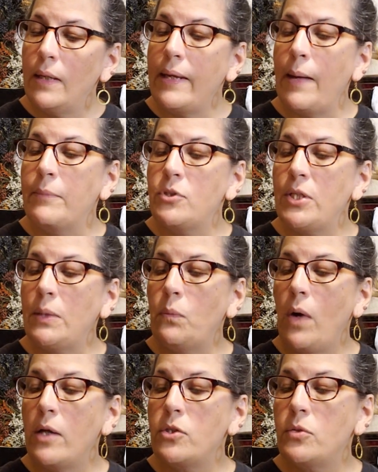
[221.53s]
Yeah, machine
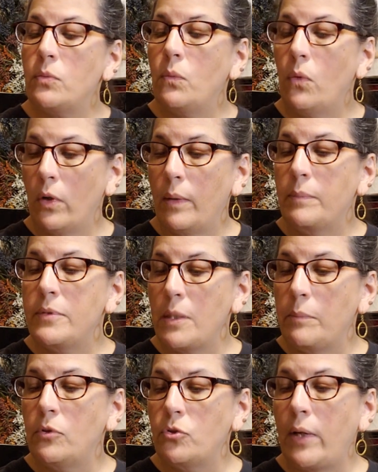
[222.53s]
wash, warm,
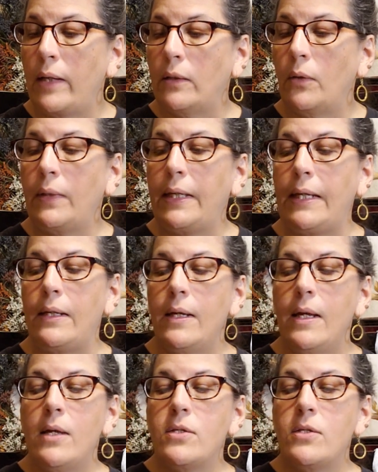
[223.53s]
tumble dry, low heat.